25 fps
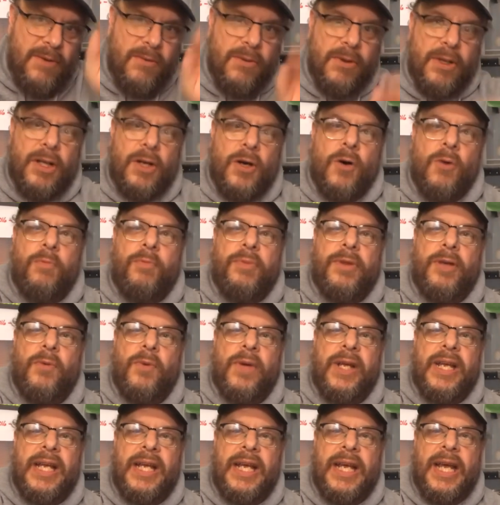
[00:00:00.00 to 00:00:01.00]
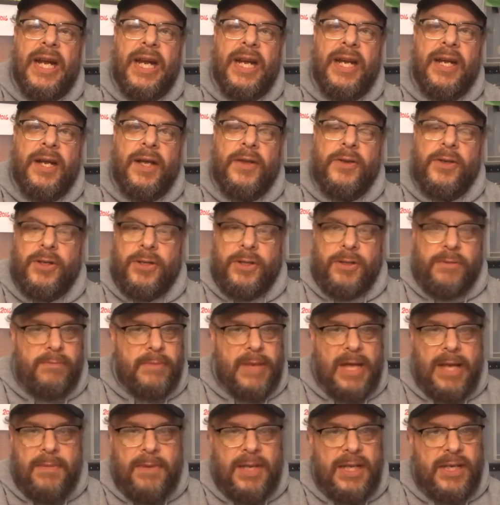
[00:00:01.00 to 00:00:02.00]
We'll hope that we can get another
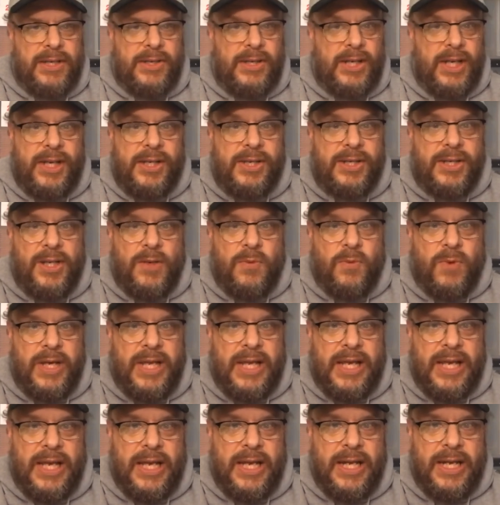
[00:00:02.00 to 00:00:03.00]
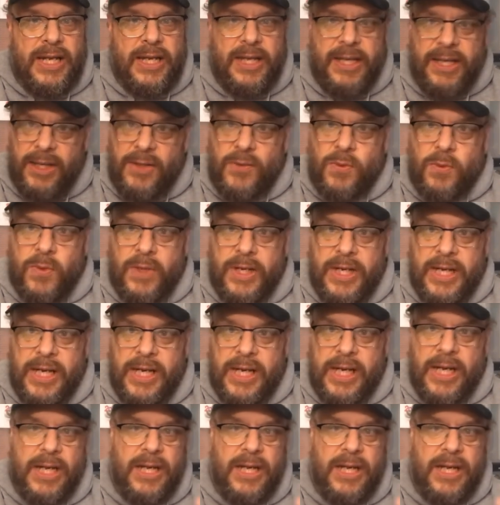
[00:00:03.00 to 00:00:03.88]
maybe 60 week in this week.